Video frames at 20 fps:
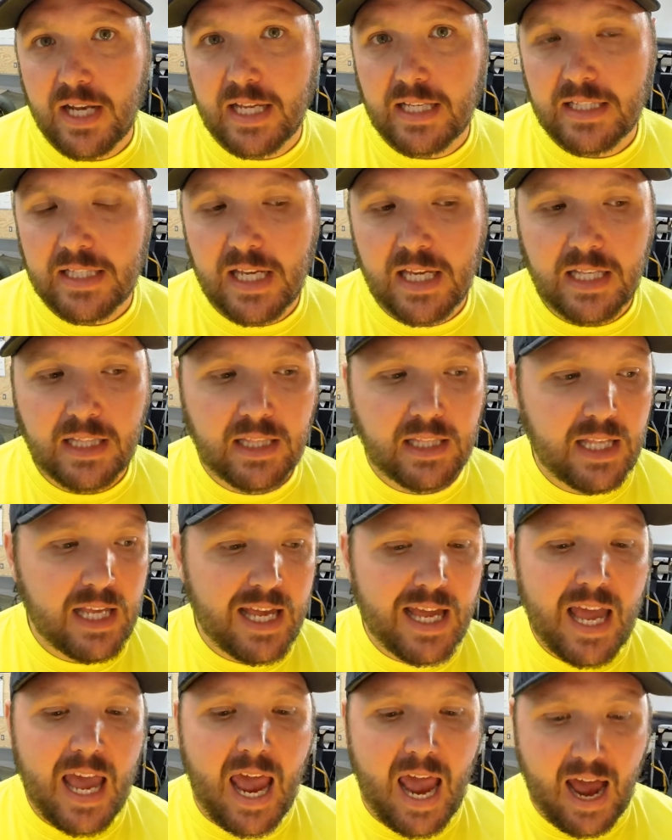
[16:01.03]
19th.
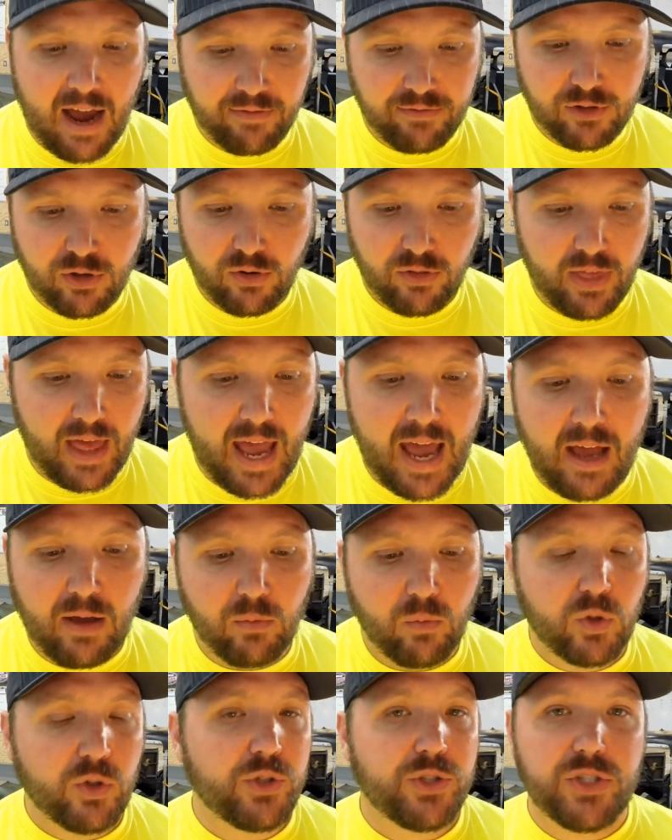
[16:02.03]
After
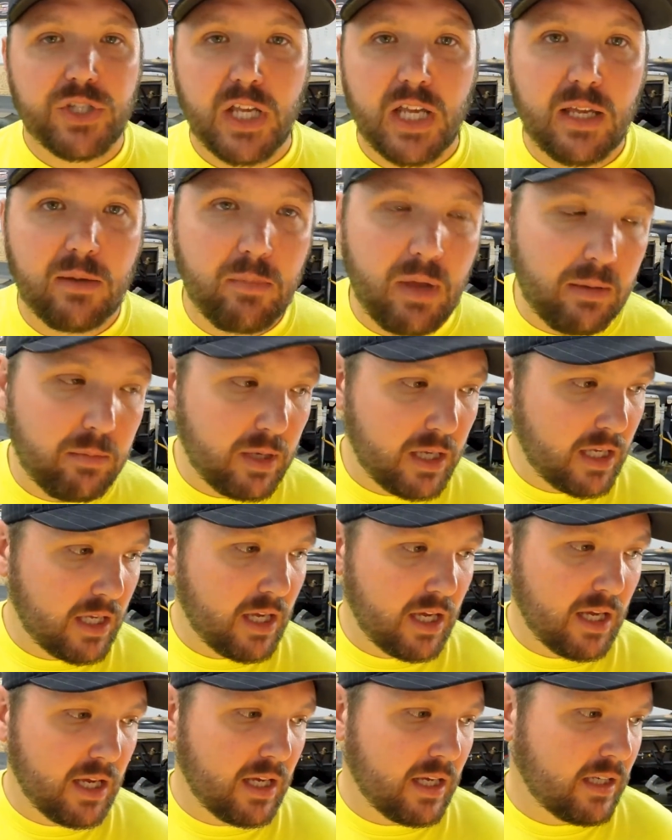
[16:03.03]
that, we'll see maybe
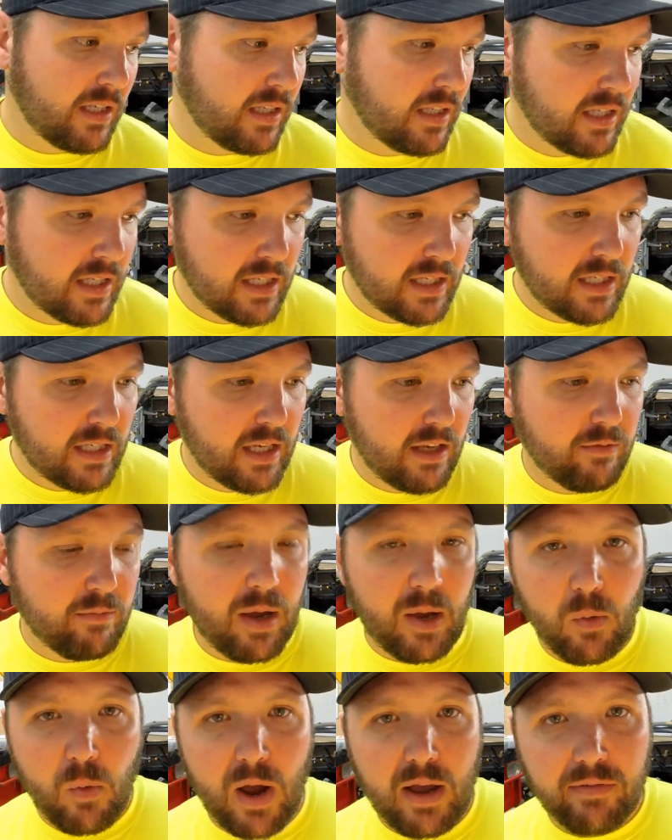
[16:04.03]
if
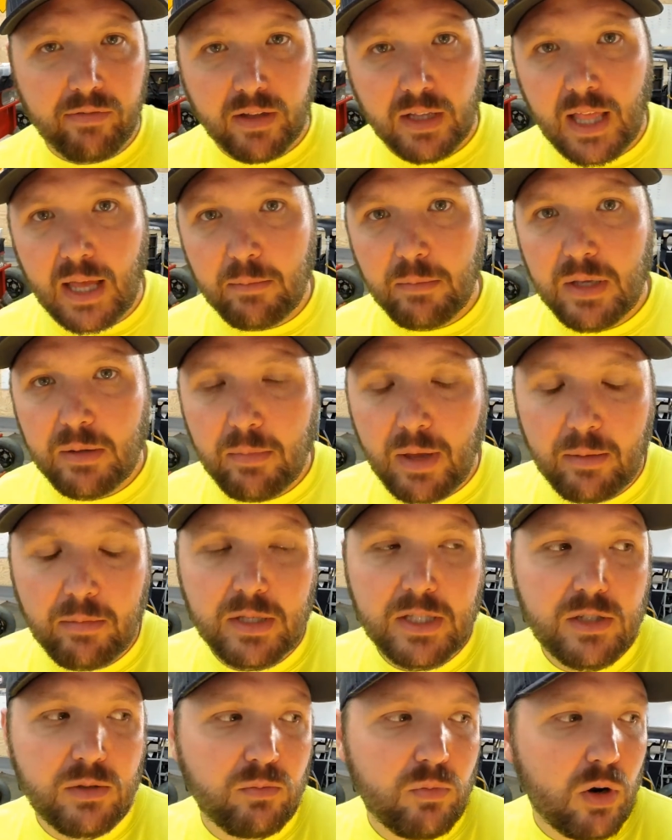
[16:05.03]
my wife will let me,
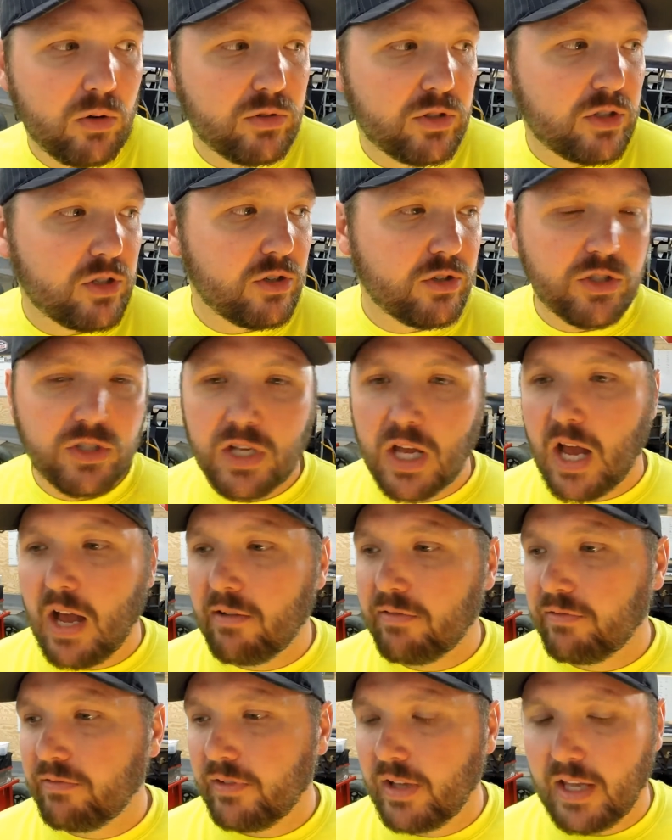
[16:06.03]
maybe some roadster
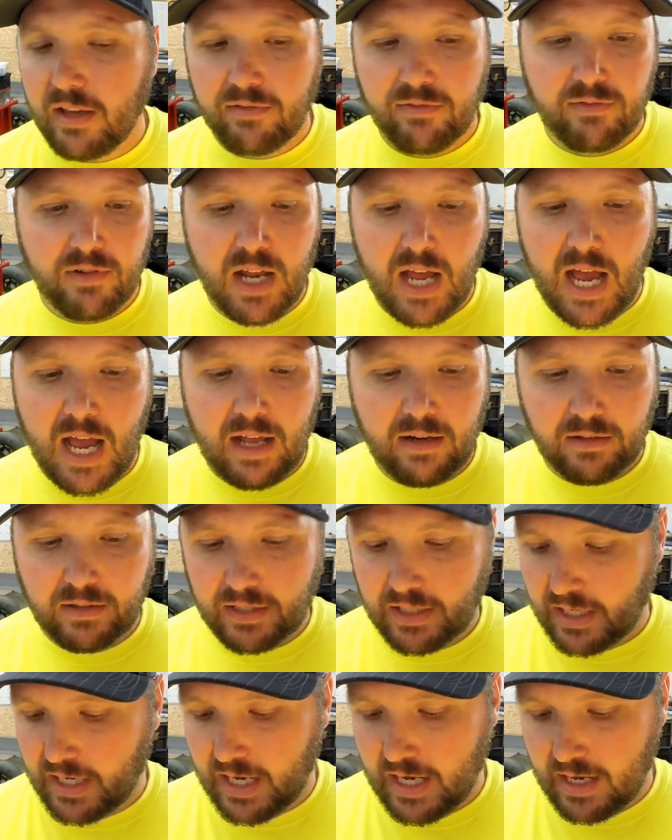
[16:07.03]
stuff. If
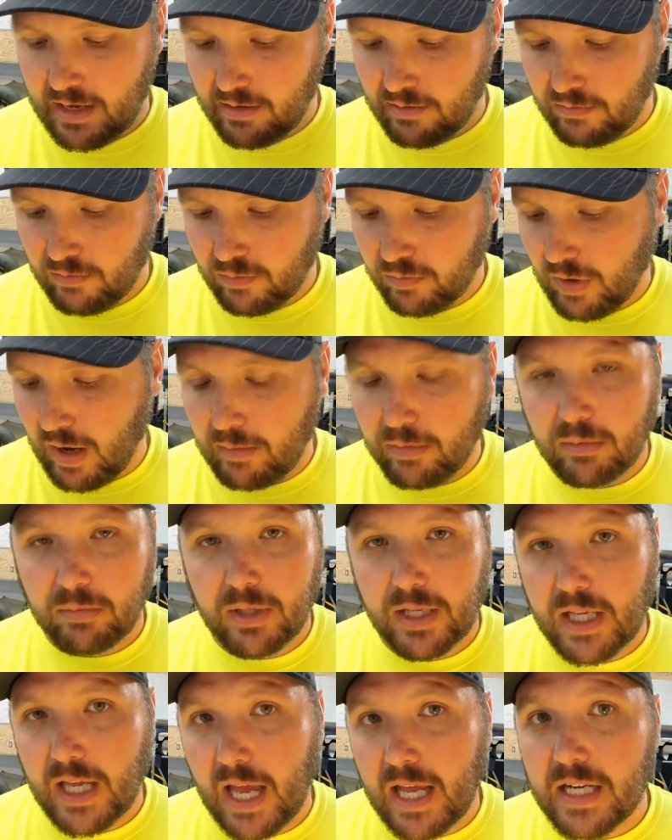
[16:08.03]
not,
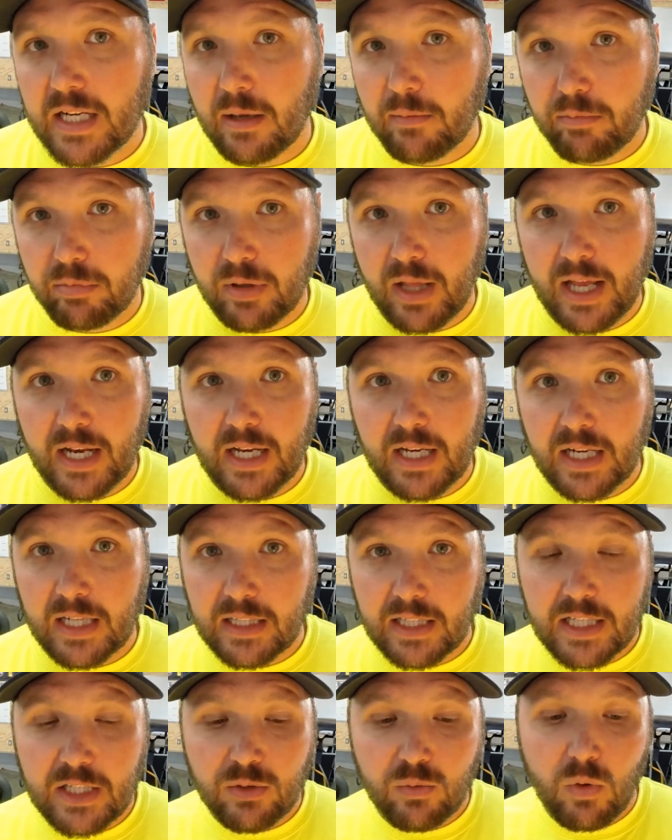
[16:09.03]
probably end up planning
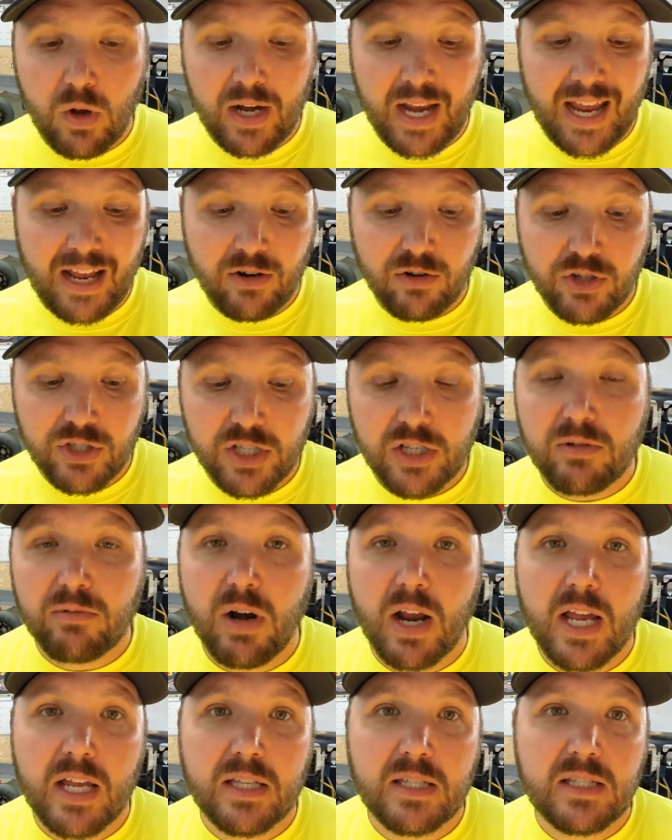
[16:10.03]
at least one Anderson
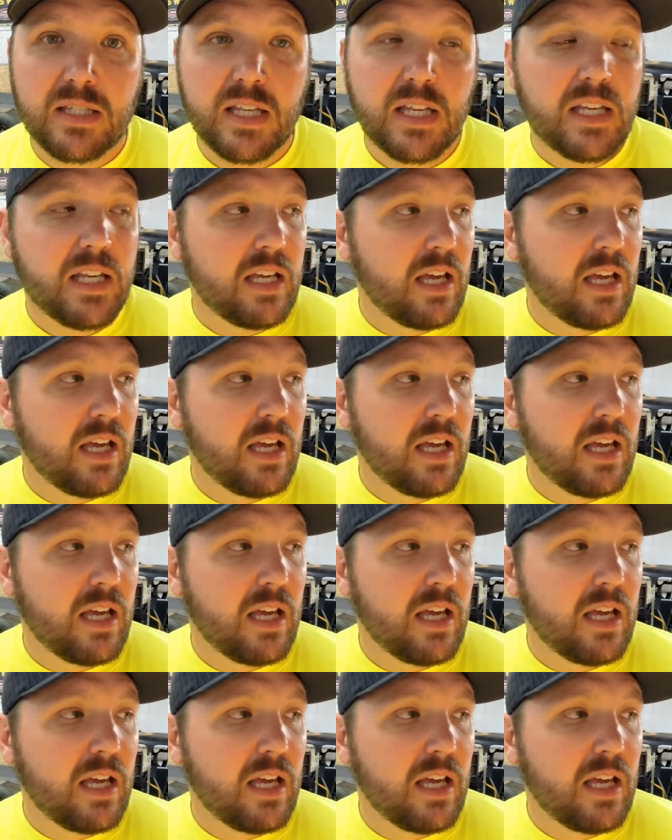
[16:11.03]
race,